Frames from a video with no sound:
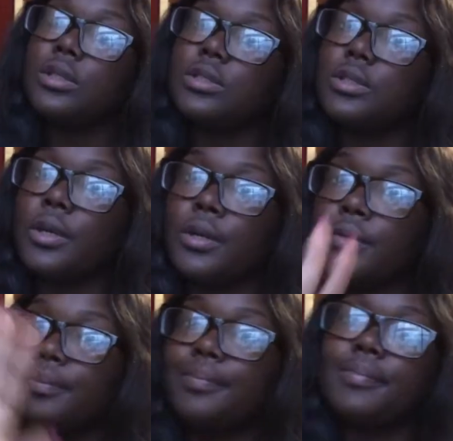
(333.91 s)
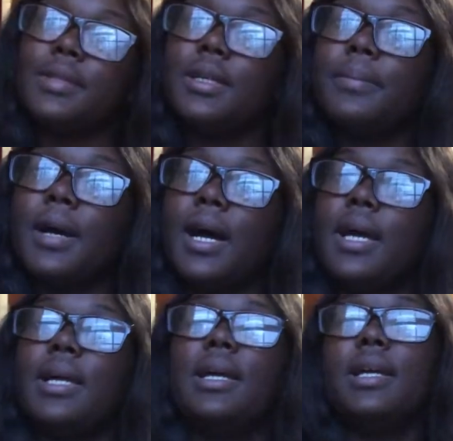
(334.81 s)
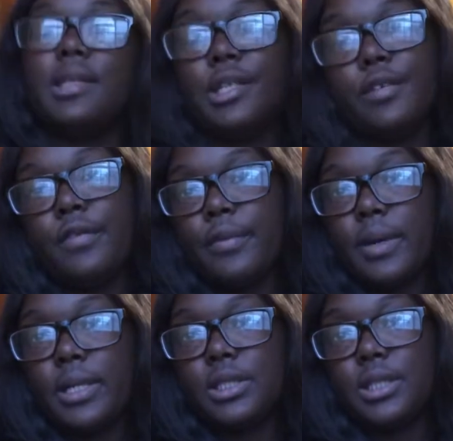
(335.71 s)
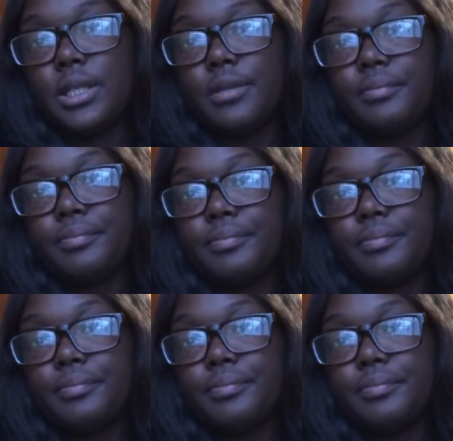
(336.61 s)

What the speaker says: So goodbye. Thank you for watching.